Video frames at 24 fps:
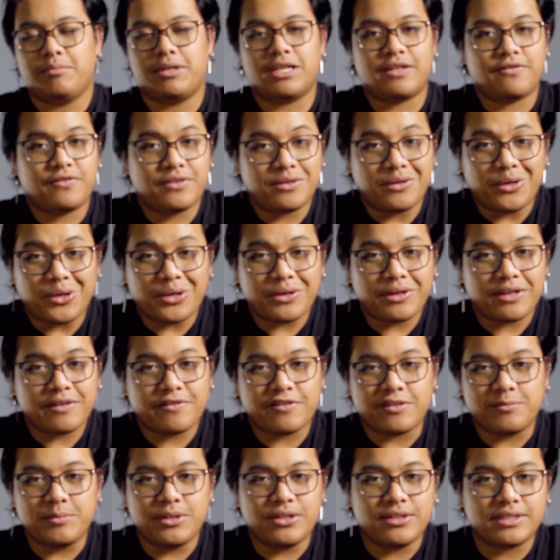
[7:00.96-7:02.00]
but if you're ordering
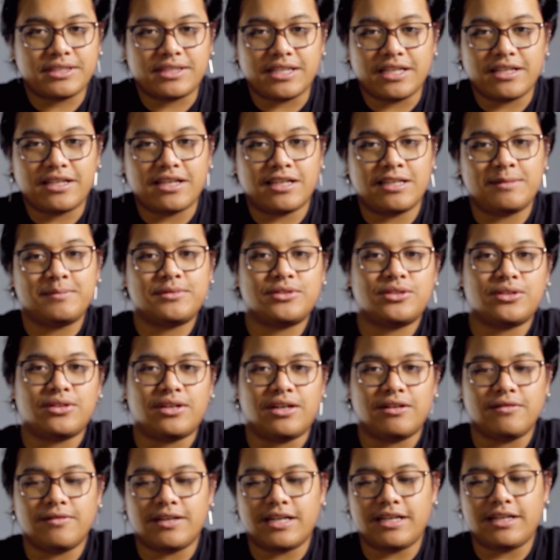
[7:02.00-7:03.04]
from USA Gundam Store
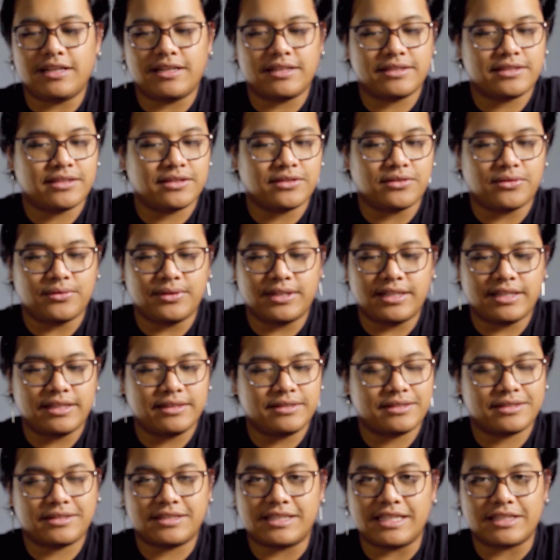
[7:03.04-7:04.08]
already, this is only
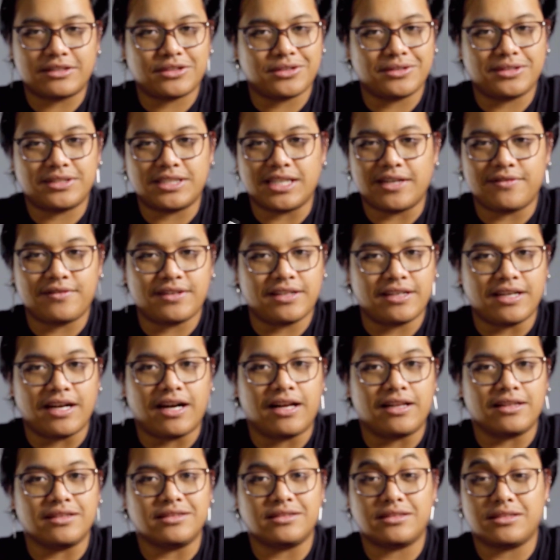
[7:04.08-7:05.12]
$6 or
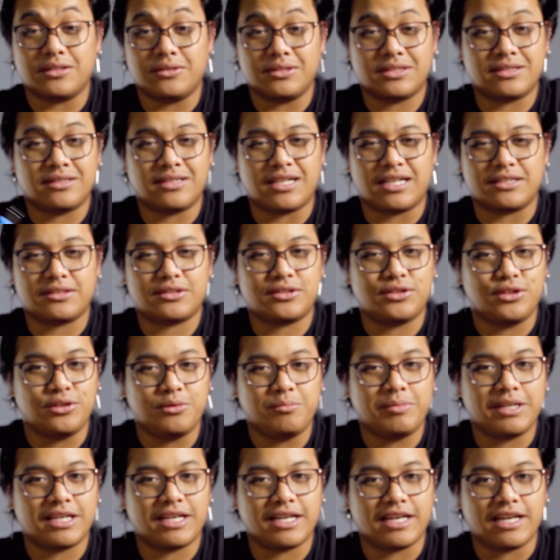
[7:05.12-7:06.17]
$7, so it's not too
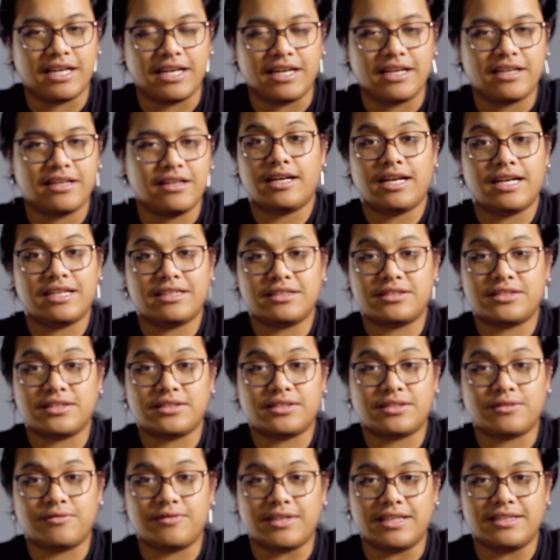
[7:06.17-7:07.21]
big a hit, and it's
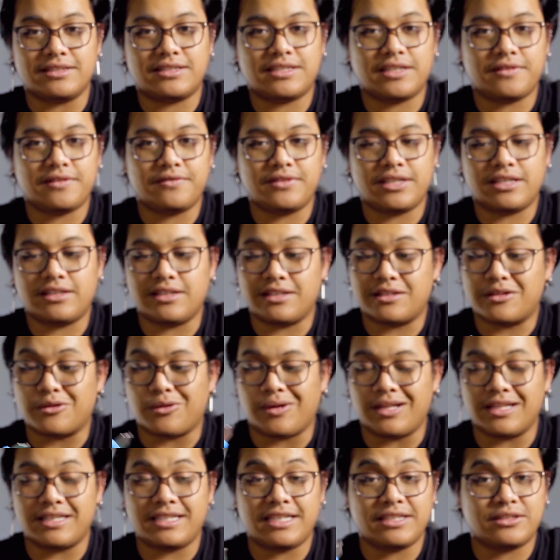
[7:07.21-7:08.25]
just a relatively good
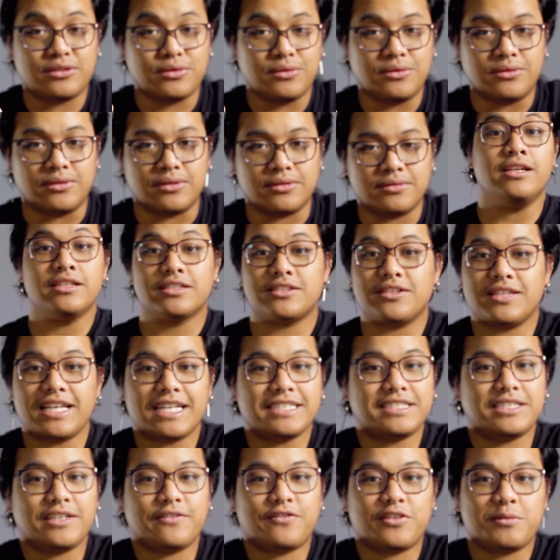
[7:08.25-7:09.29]
quality tool. So
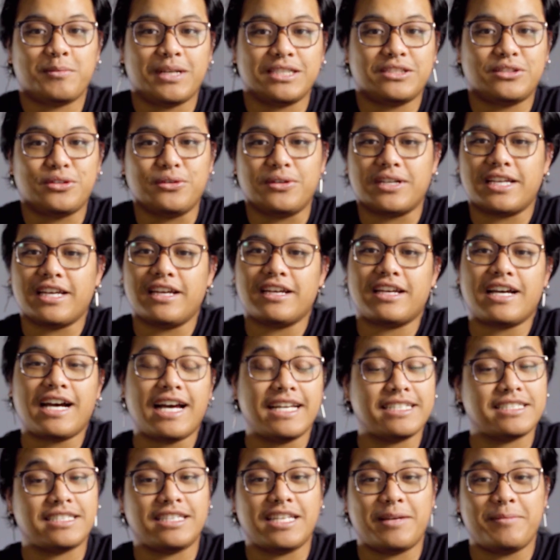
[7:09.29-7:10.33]
that's it for my toolkit,
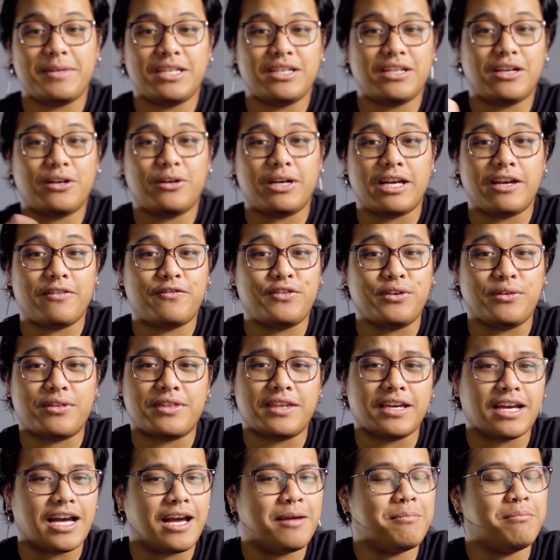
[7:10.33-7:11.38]
guys. Let me know if you
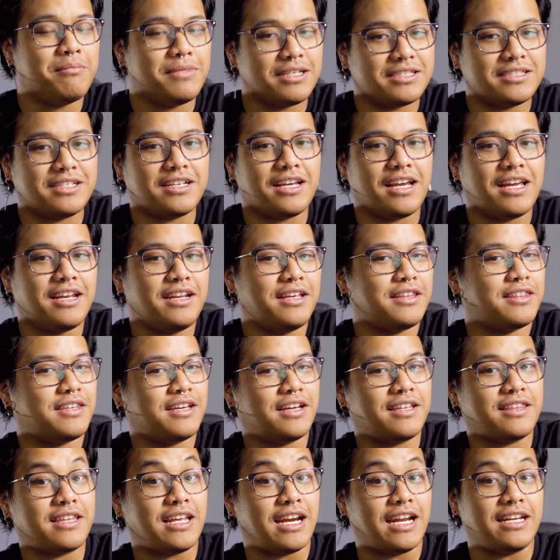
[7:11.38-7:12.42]
think I'm missing
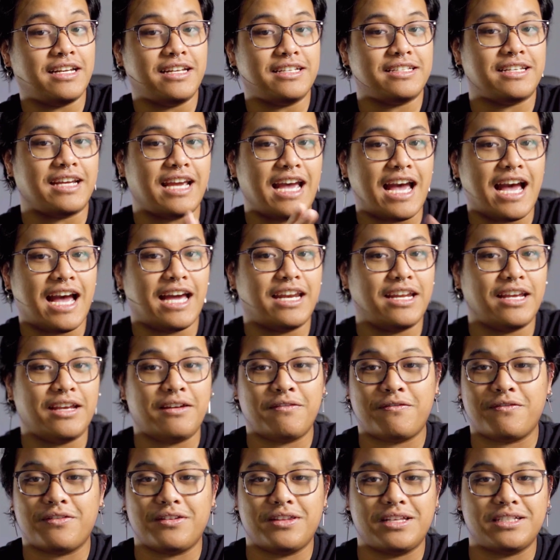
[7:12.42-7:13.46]
anything that I need to add in
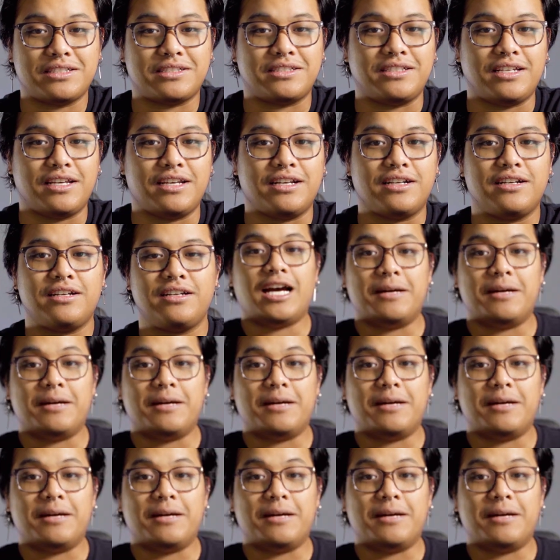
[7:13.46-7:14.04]
for this year.